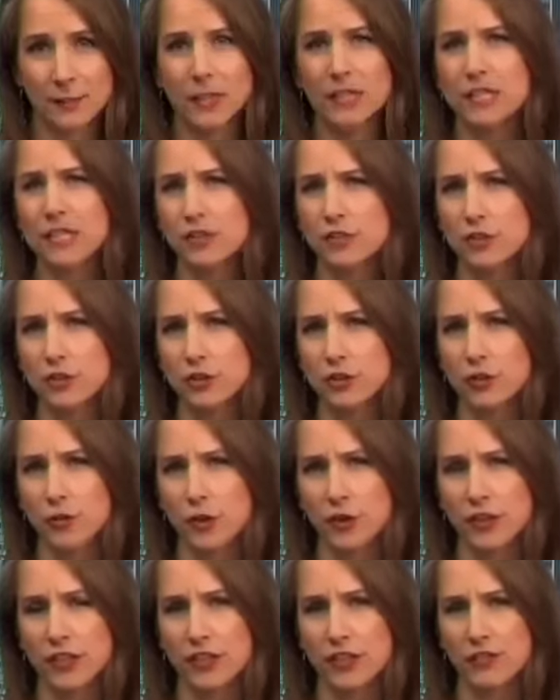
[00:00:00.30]
Police search
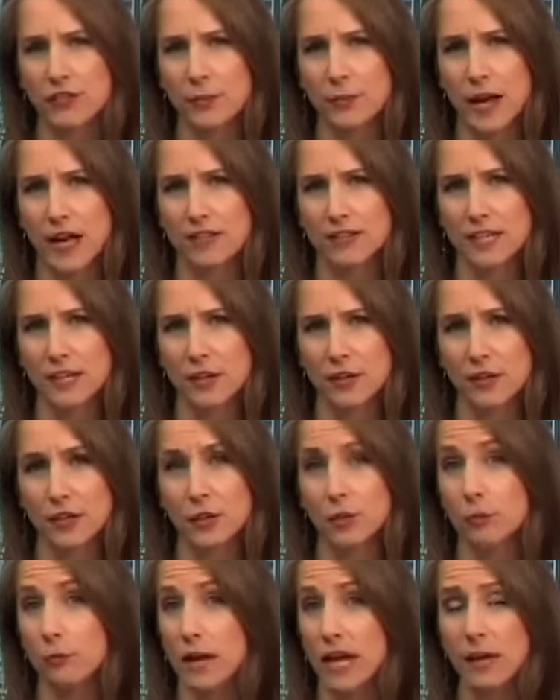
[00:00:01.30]
for a thief in Mount Airy
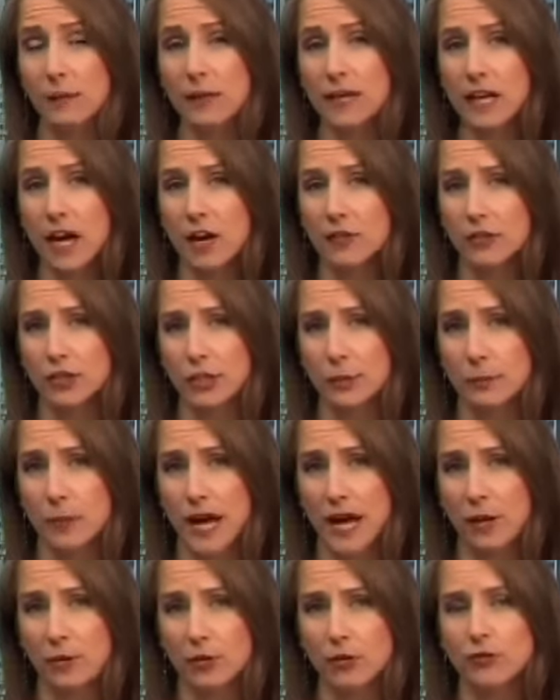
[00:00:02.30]
who may be covered in
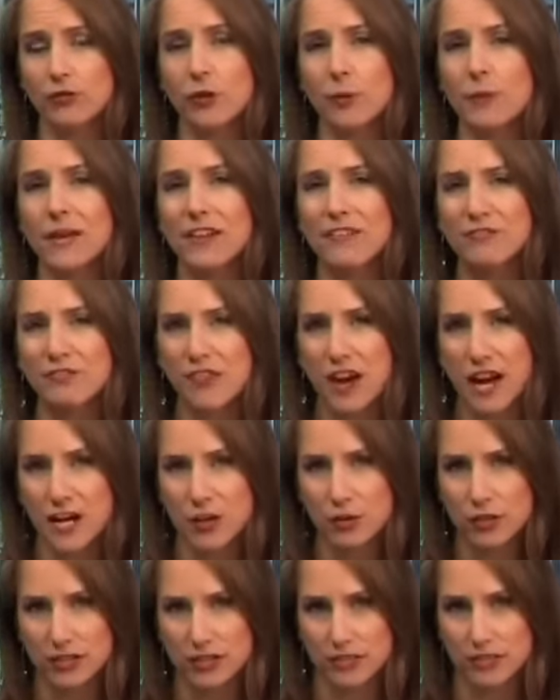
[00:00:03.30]
powder from a
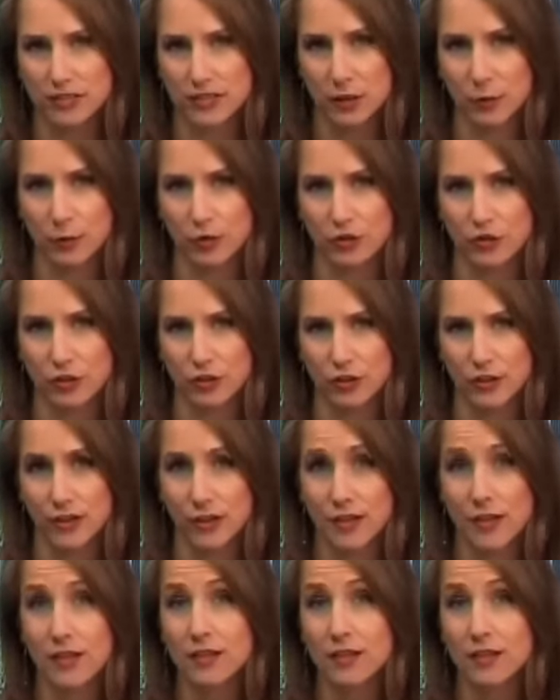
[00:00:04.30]
fire extinguisher.